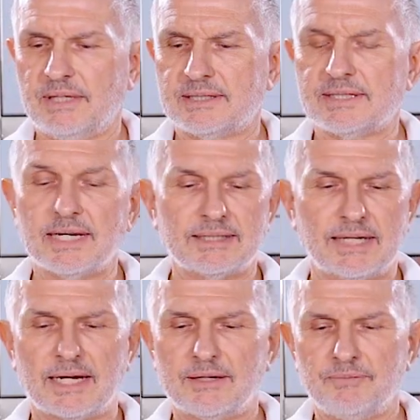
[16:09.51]
sink
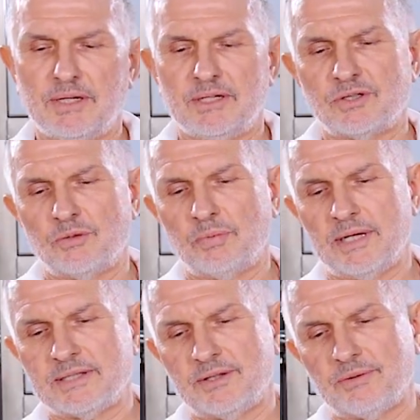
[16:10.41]
deck. So you
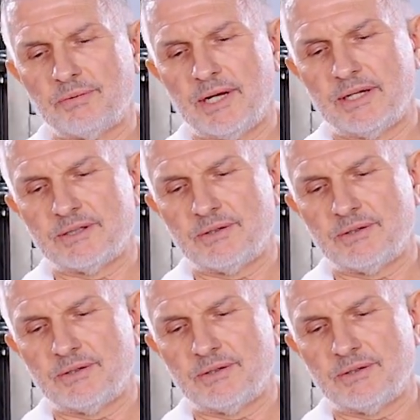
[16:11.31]
place the threads